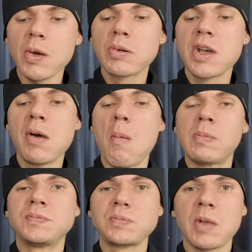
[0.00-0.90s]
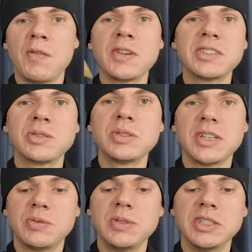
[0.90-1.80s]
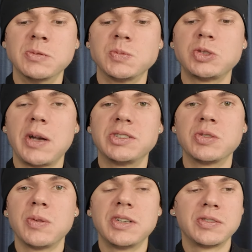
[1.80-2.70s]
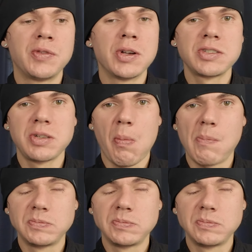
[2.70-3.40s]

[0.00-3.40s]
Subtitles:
Okay, I think it's good that we tried this one as first,